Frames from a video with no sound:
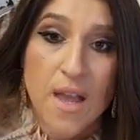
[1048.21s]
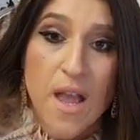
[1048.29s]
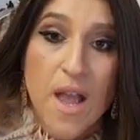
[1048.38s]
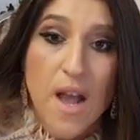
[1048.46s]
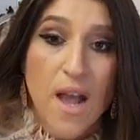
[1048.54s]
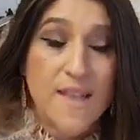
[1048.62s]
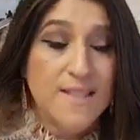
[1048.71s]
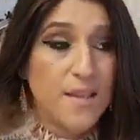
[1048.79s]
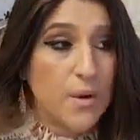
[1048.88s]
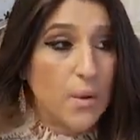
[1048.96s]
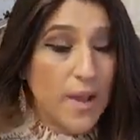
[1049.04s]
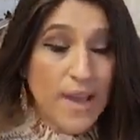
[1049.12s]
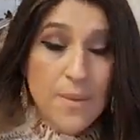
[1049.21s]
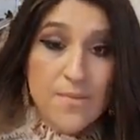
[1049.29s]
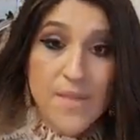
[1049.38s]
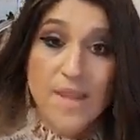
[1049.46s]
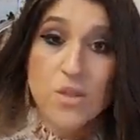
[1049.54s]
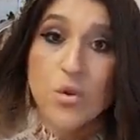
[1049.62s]
I said, okay,
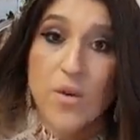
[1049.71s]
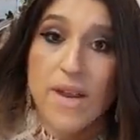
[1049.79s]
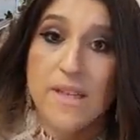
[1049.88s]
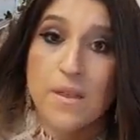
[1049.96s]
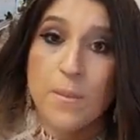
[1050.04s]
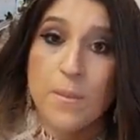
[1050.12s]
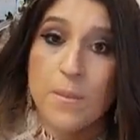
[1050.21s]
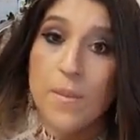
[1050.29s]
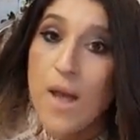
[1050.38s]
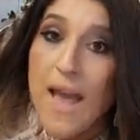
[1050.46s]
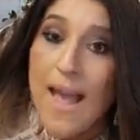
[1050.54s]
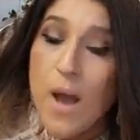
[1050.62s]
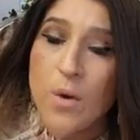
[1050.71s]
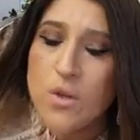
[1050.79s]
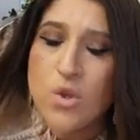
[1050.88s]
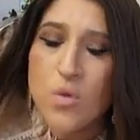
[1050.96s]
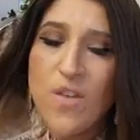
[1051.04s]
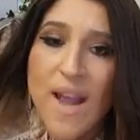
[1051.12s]
that's great. How
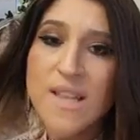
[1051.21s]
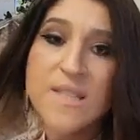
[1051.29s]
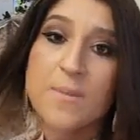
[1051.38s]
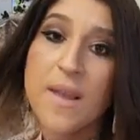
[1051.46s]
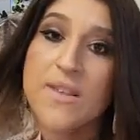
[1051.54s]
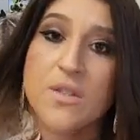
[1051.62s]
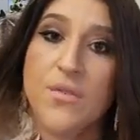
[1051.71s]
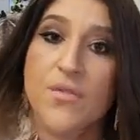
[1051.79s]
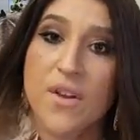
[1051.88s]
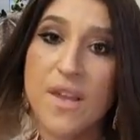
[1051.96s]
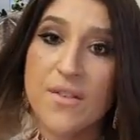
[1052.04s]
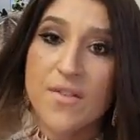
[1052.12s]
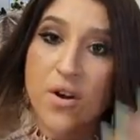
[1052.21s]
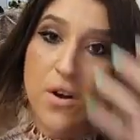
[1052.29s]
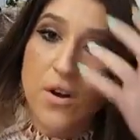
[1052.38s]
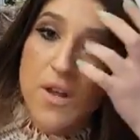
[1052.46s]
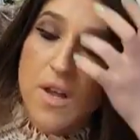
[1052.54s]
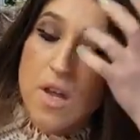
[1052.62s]
did you find space to forgive her?